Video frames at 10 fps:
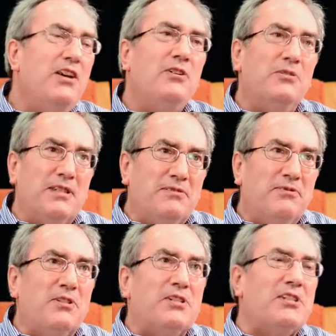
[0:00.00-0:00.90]
who are
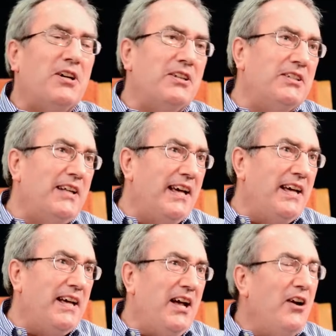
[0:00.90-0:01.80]
focused
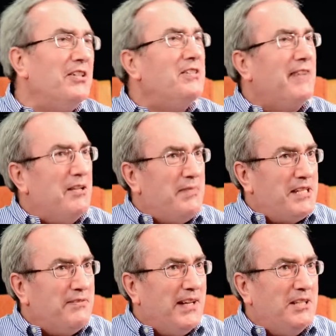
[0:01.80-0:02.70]
on development
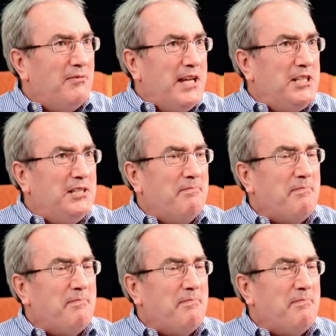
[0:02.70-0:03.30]
evaluation.